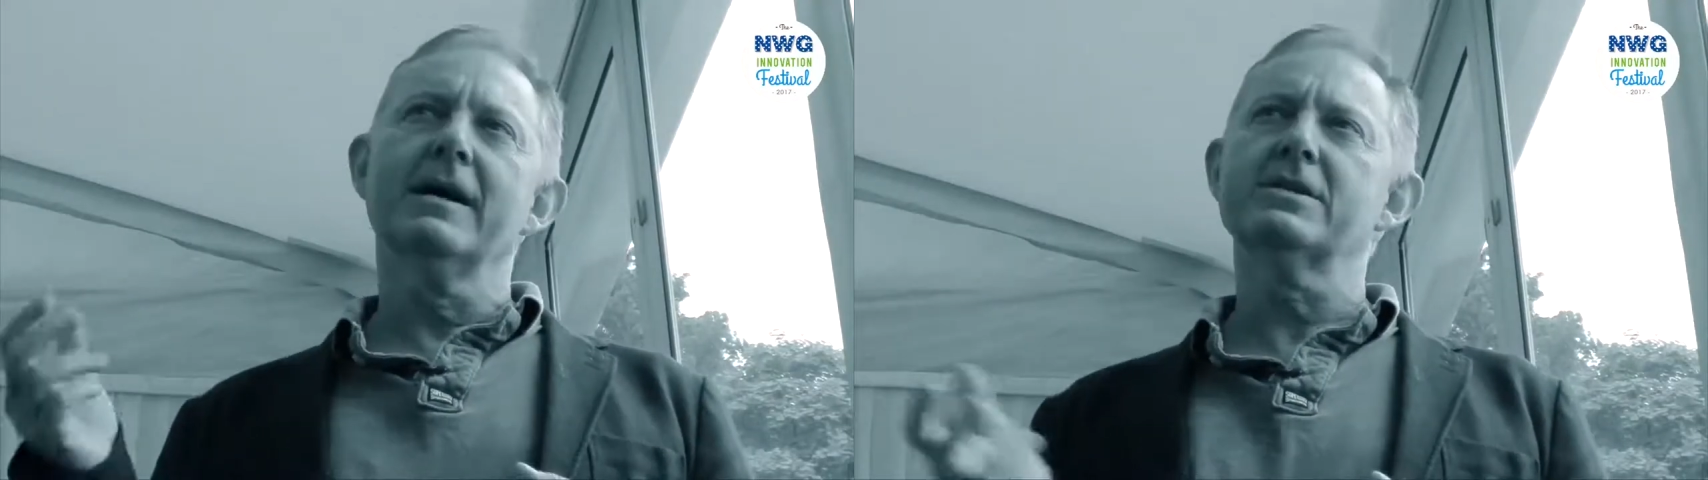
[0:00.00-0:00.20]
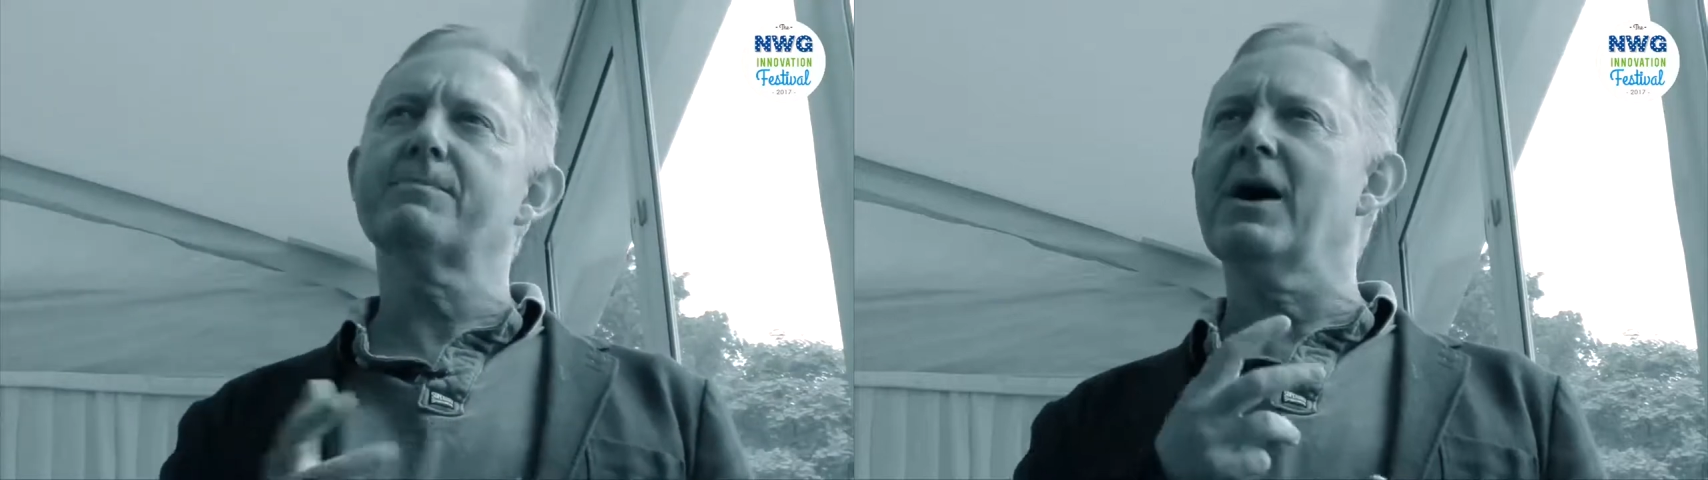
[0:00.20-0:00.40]

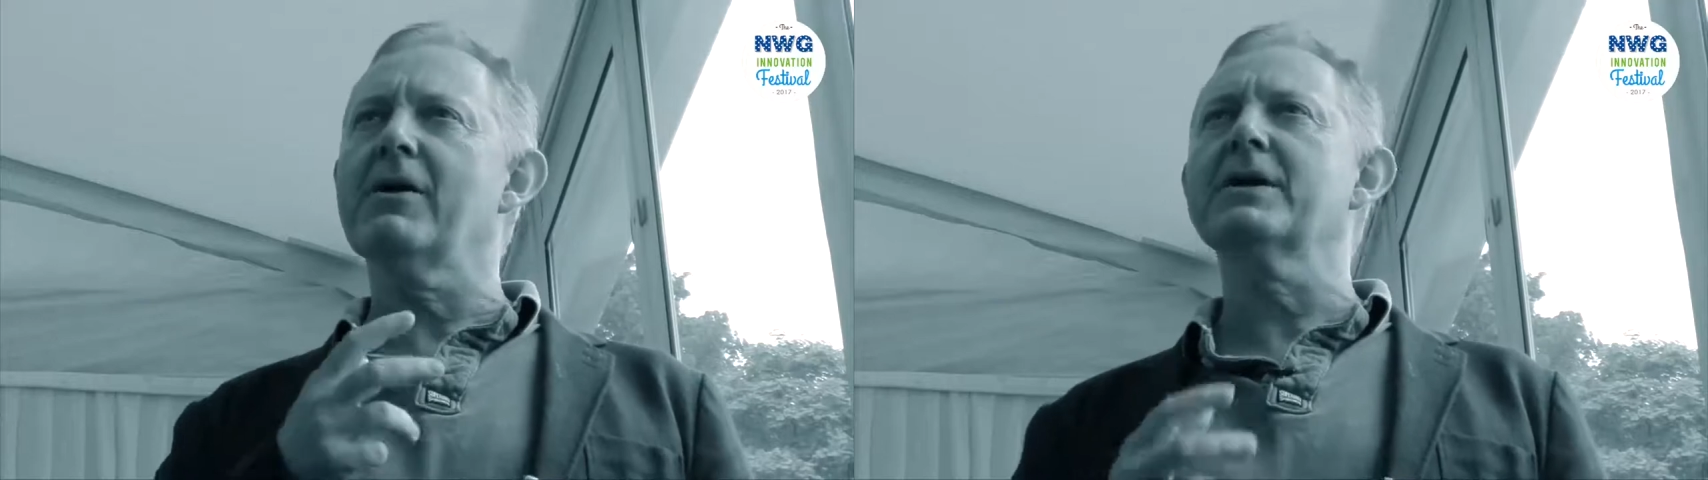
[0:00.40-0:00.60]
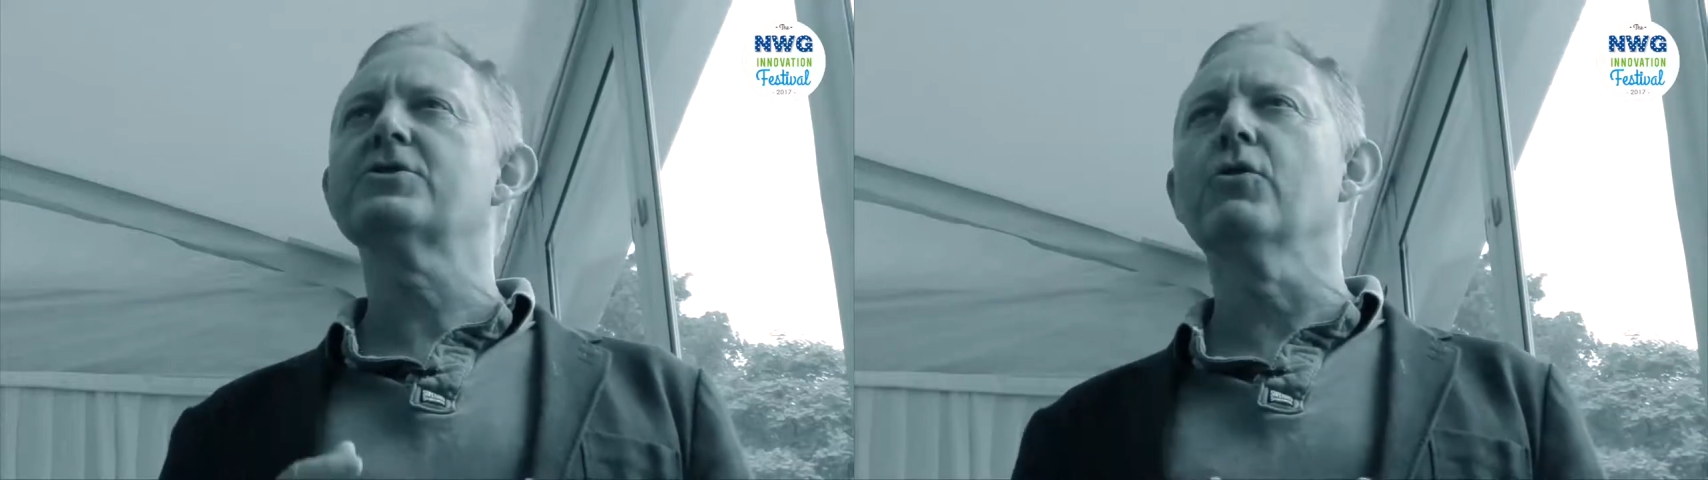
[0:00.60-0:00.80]

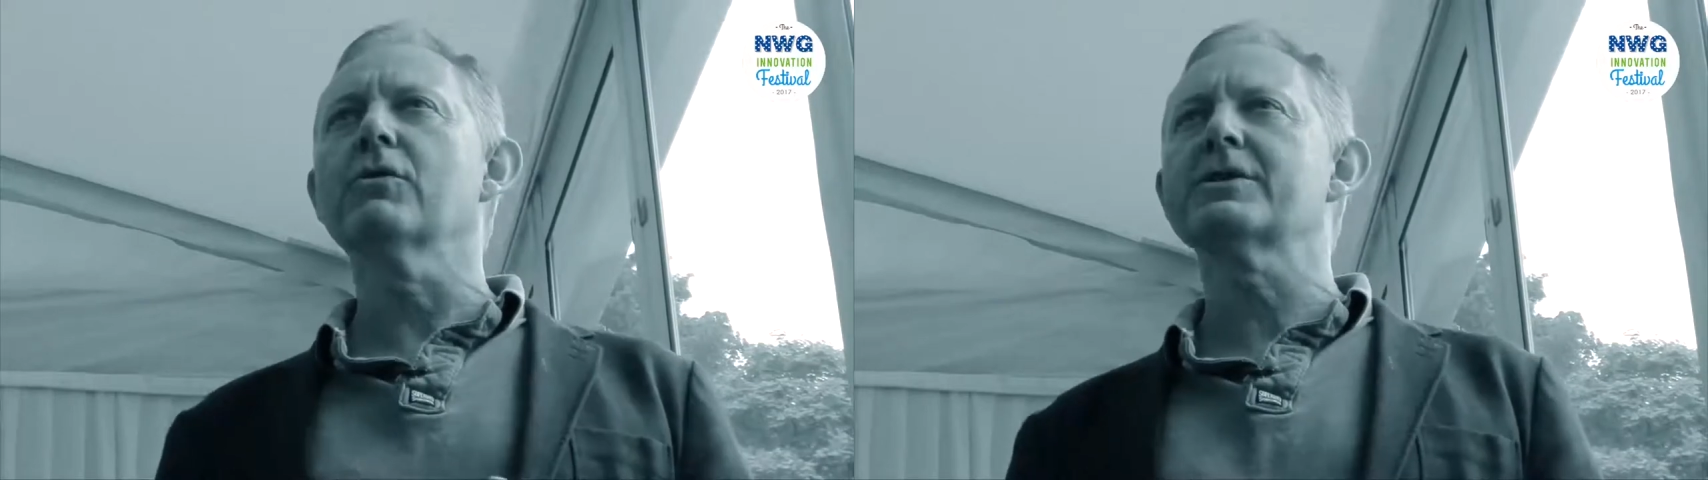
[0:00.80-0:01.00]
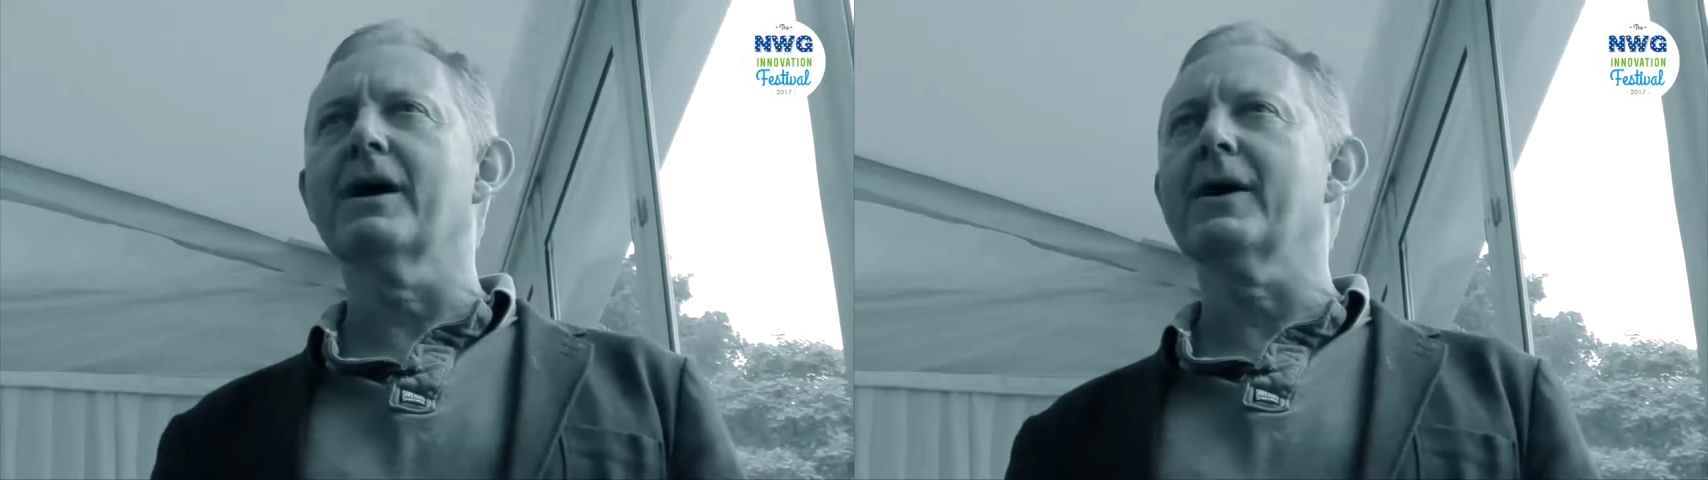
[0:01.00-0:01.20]
inspiring
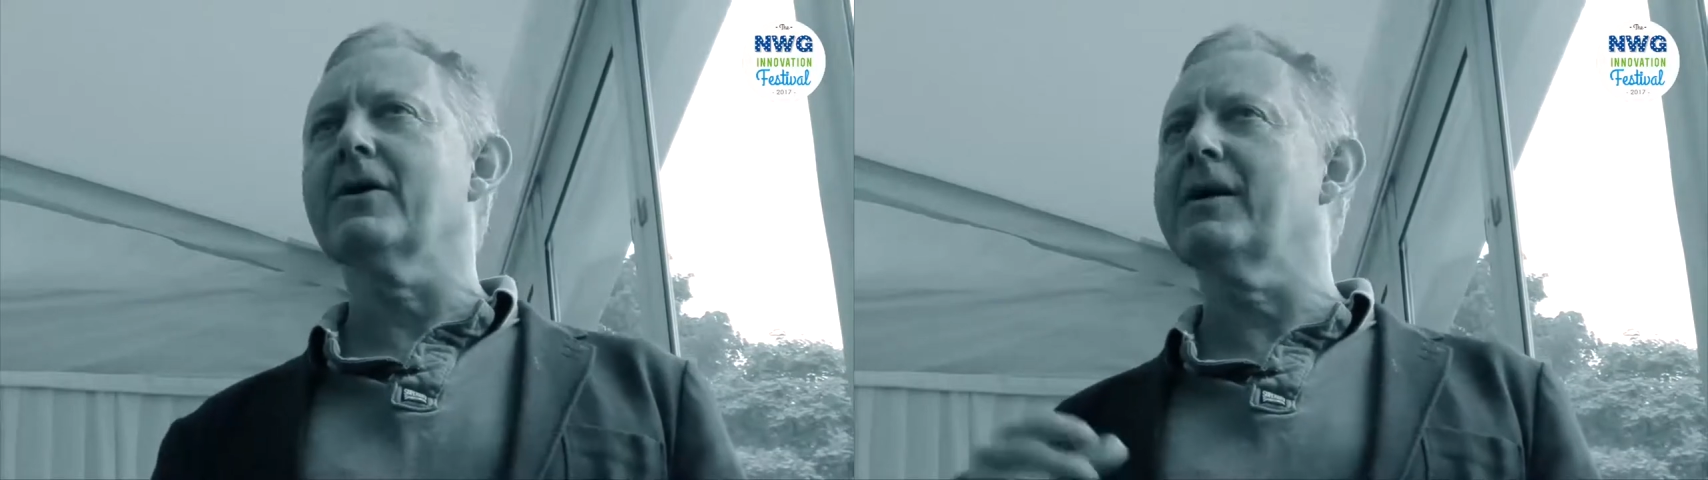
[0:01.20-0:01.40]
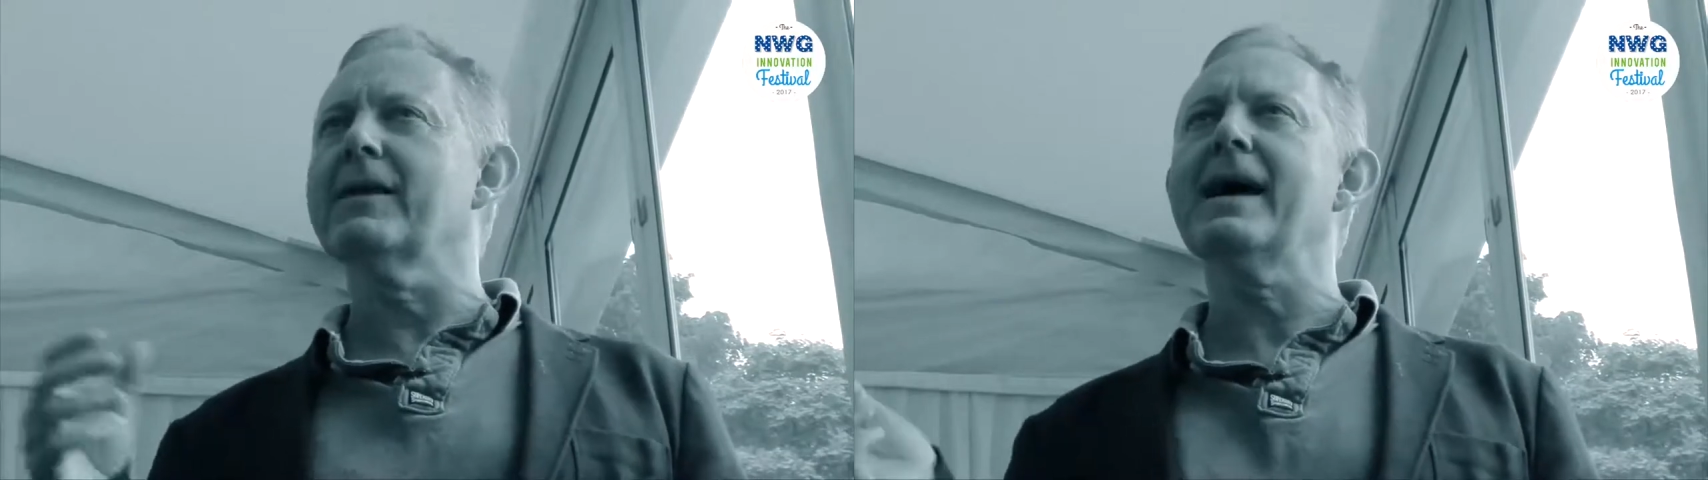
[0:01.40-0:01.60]
talks going on,